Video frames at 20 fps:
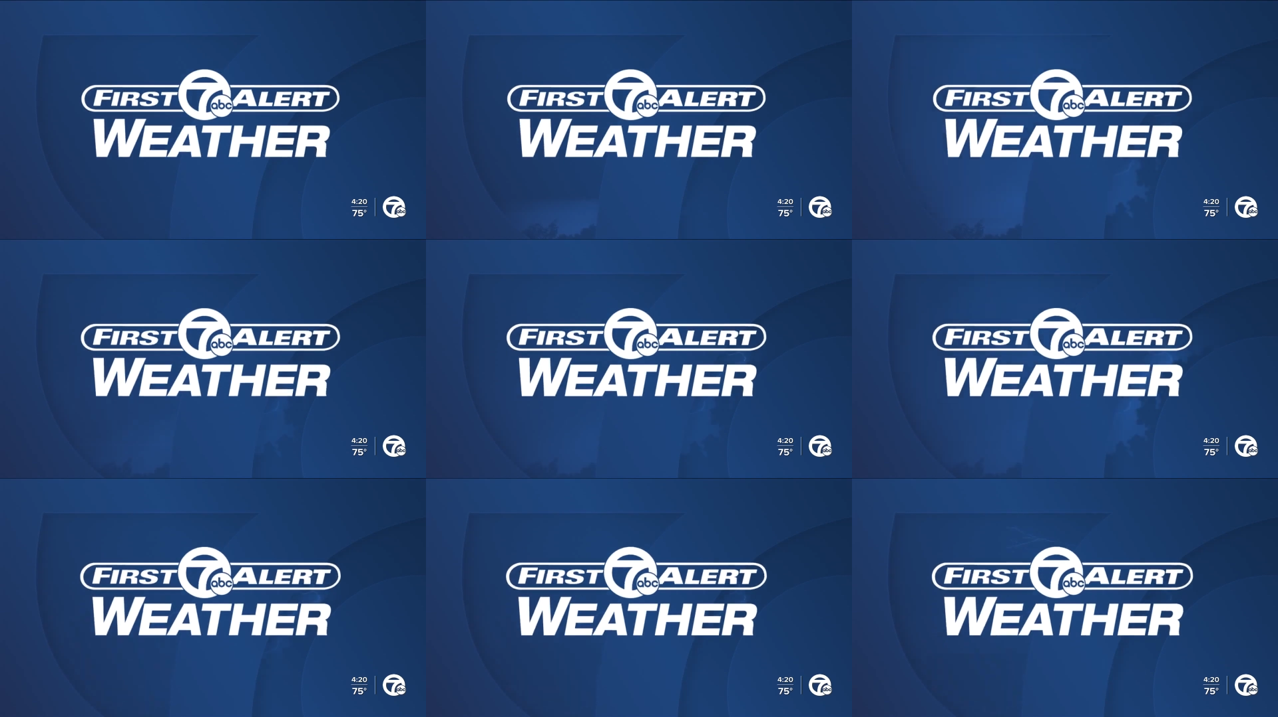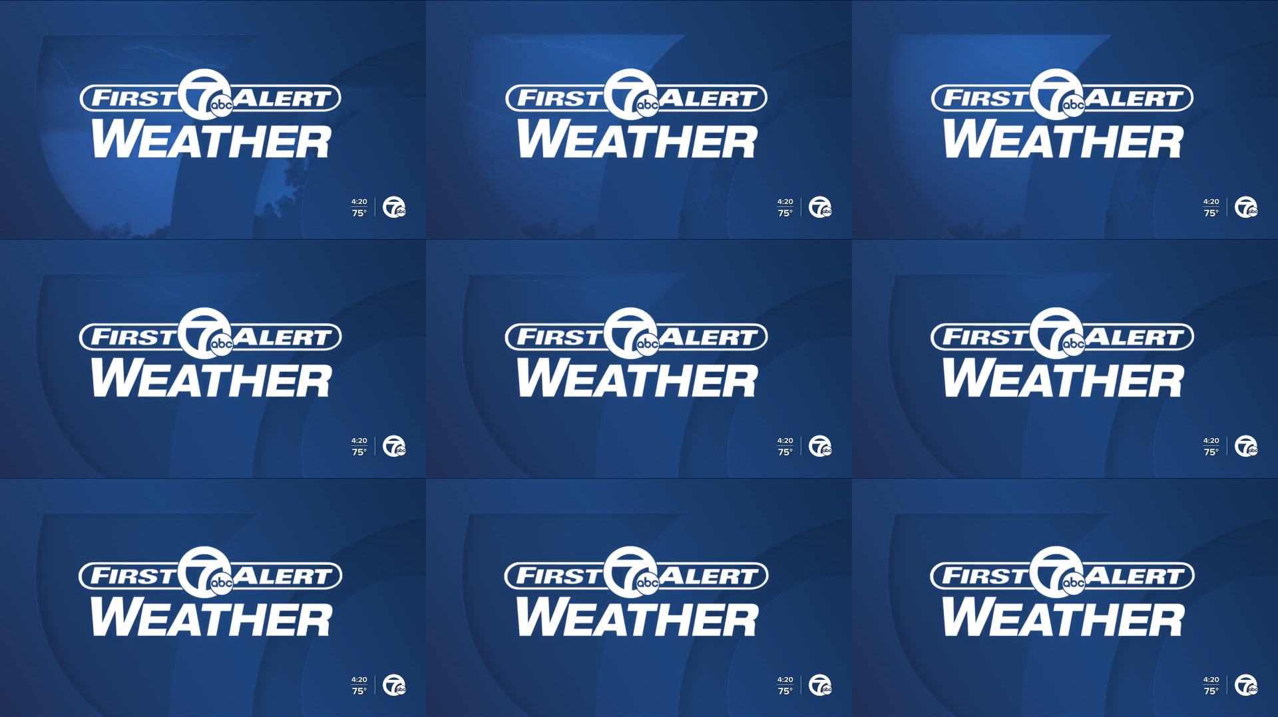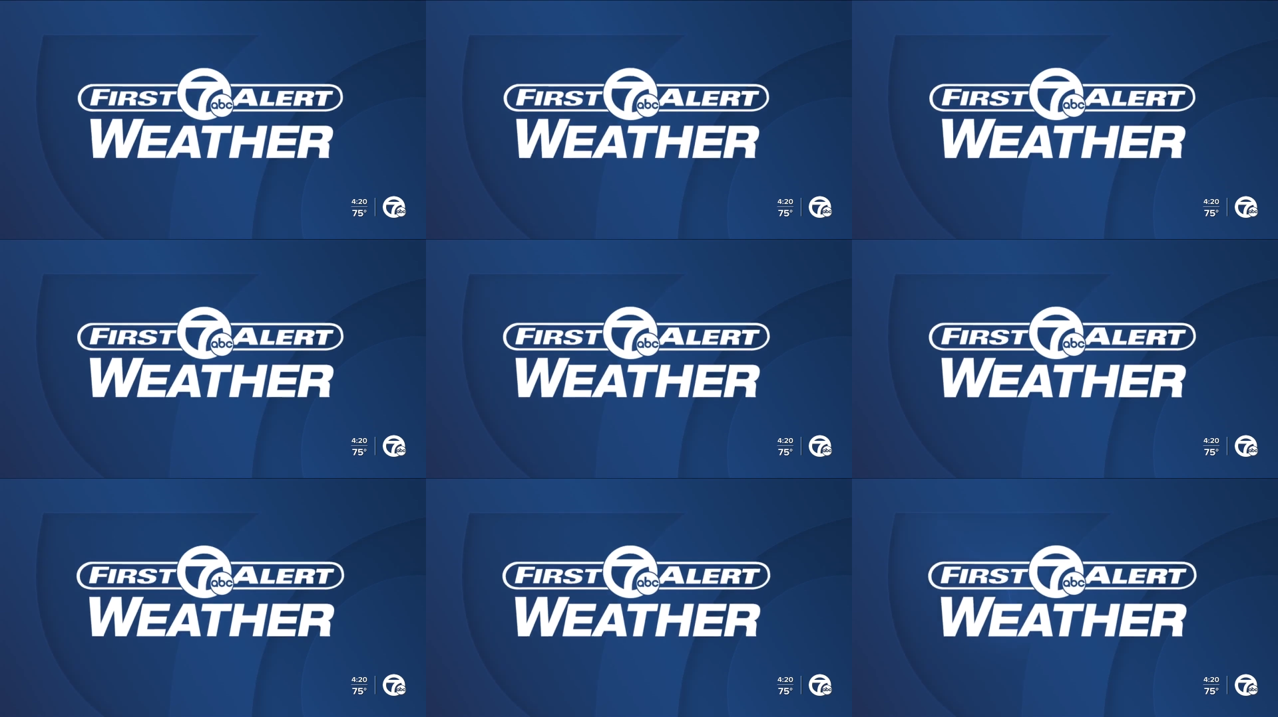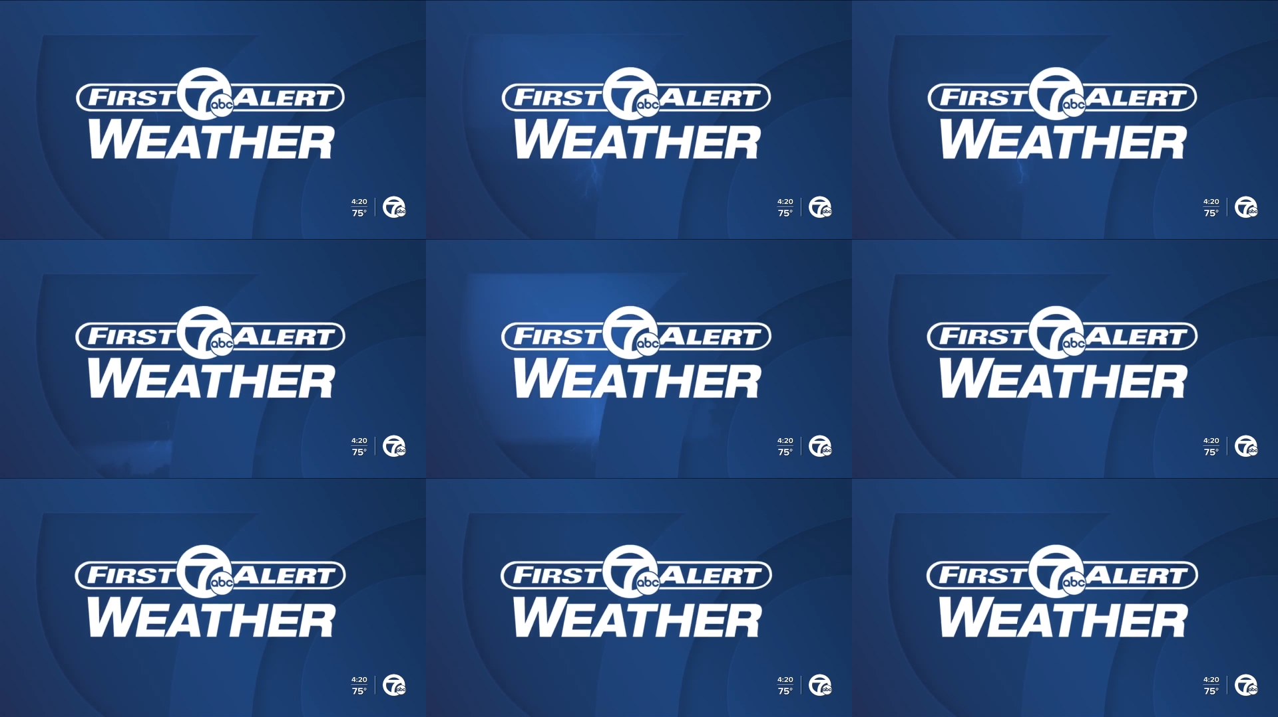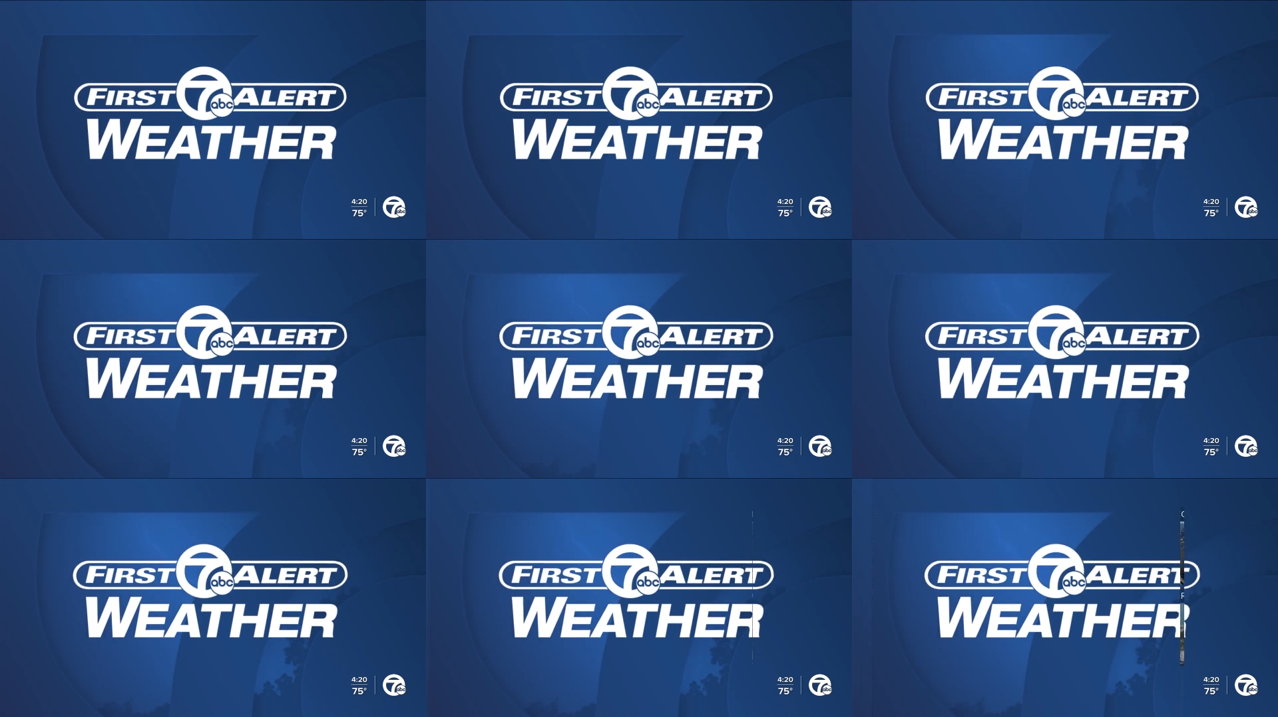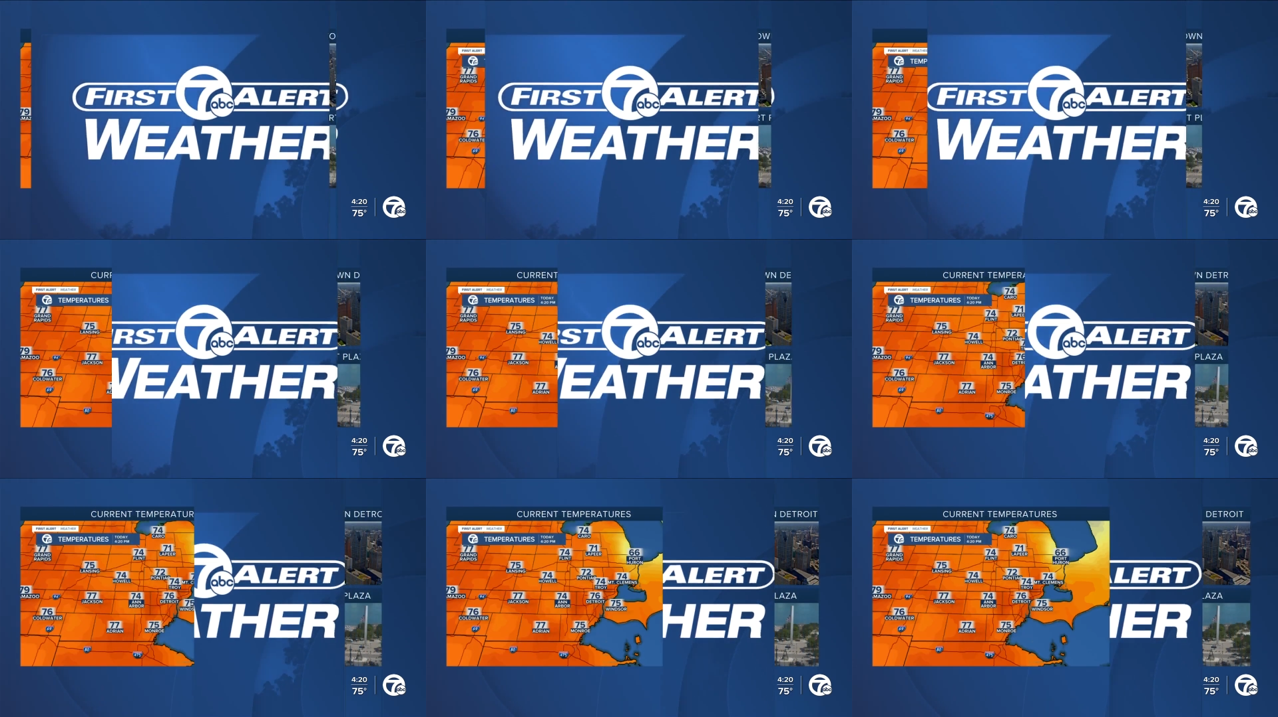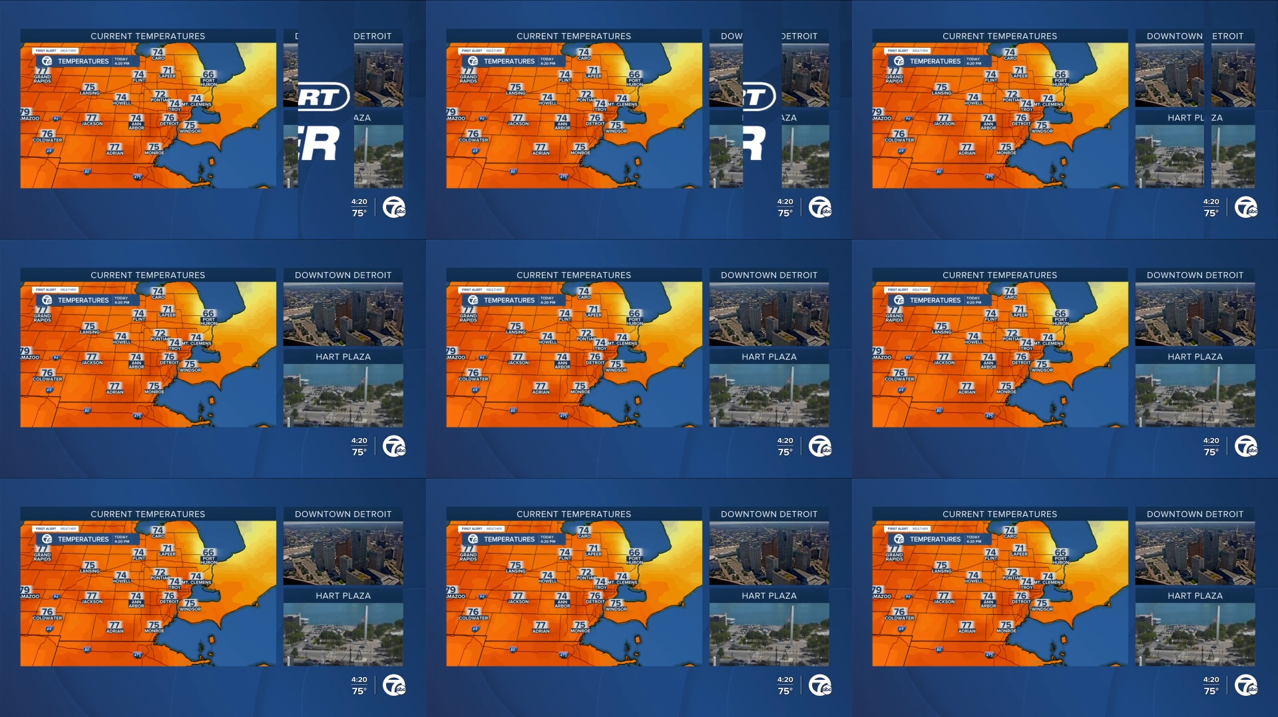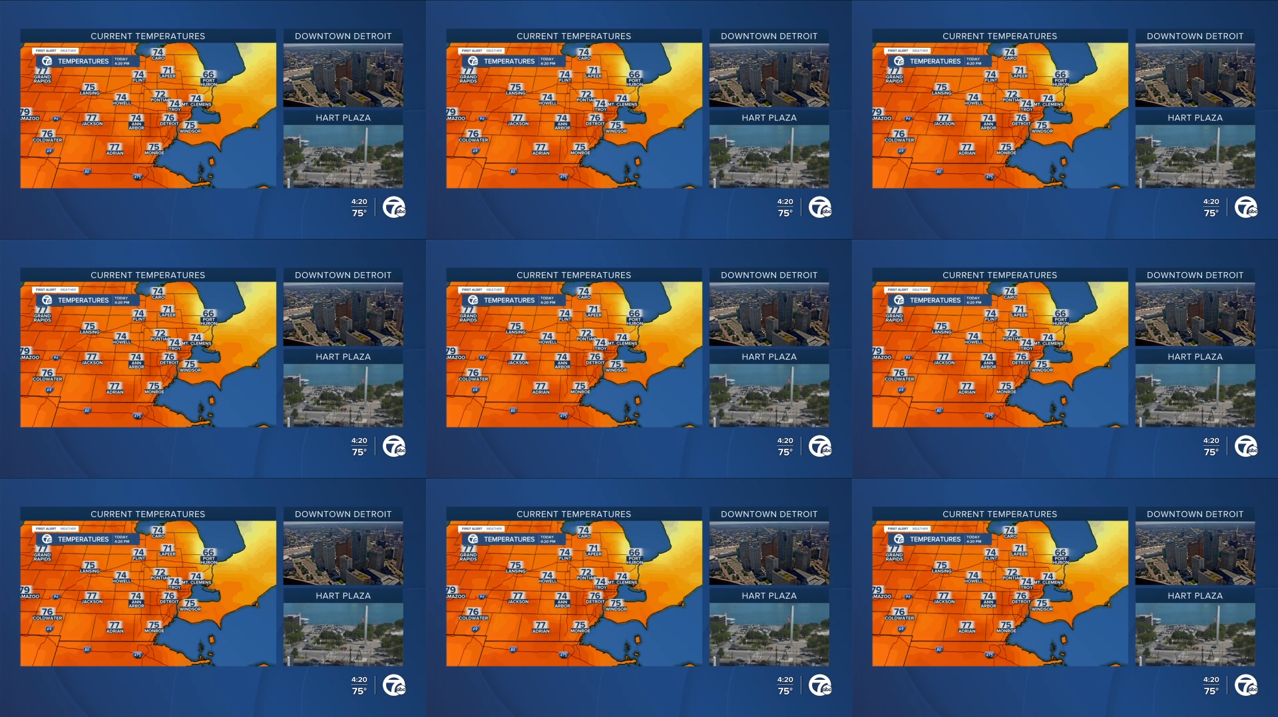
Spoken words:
Nobody's mouth can be seen.